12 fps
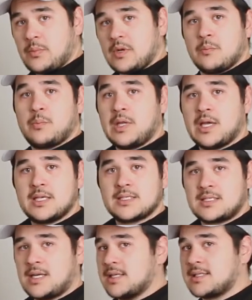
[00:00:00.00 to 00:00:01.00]
it in
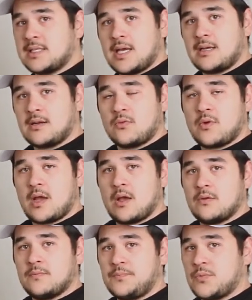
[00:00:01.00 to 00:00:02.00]
place, not sliding
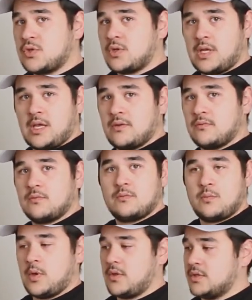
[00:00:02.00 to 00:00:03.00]
around. Again,
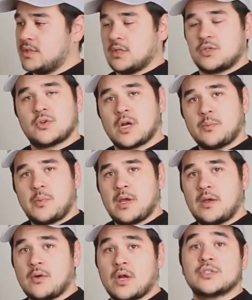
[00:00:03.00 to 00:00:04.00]
whether it's in the truck
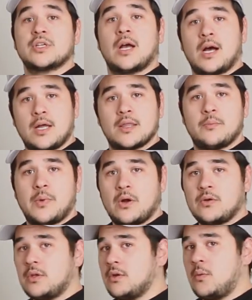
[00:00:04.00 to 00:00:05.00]
bed or actually on the
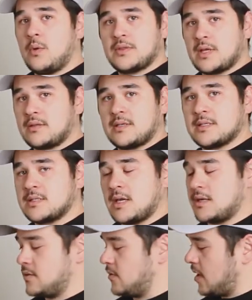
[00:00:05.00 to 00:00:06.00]
boat, you don't want that thing
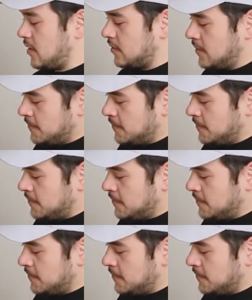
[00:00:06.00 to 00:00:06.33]
sliding around.